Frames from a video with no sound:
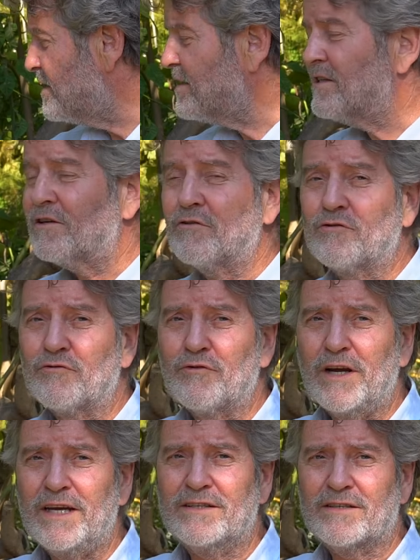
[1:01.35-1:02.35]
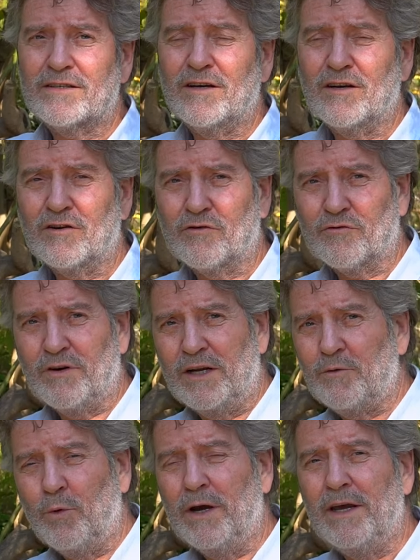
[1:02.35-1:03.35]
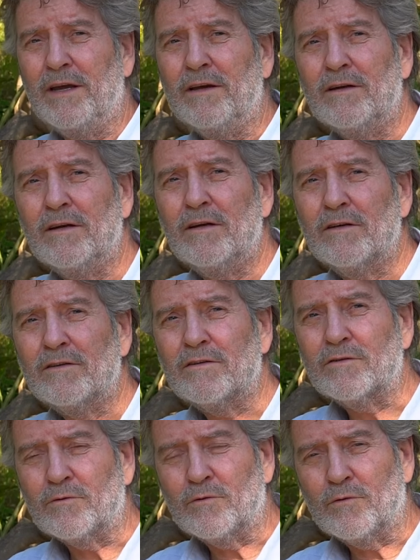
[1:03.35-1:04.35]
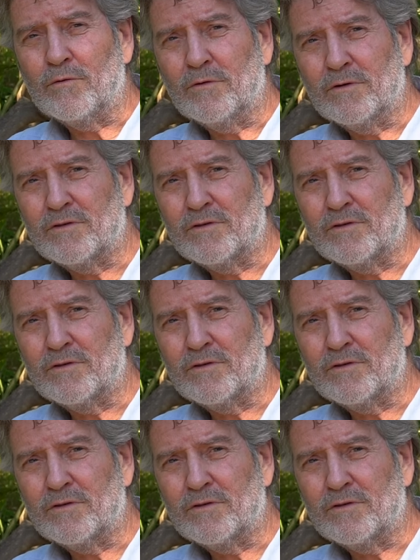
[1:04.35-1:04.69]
is a great way to